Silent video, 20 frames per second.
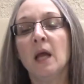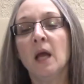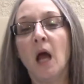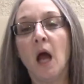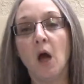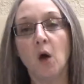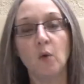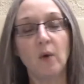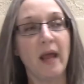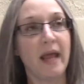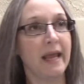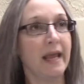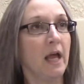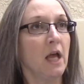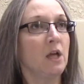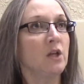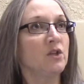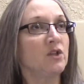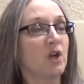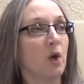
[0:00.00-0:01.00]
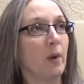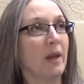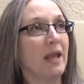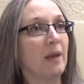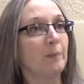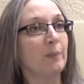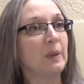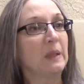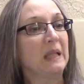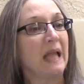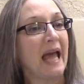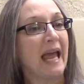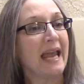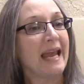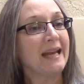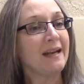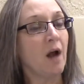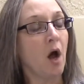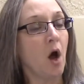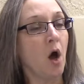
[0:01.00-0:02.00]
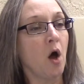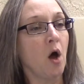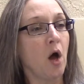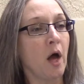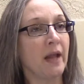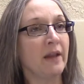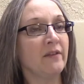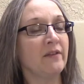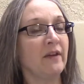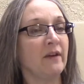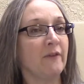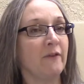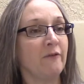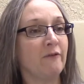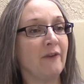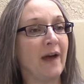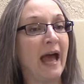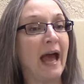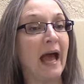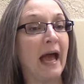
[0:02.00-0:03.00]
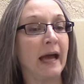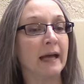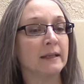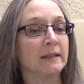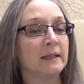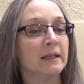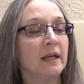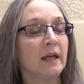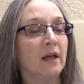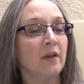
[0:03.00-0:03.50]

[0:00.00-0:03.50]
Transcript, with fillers: Okay, so he played on the fact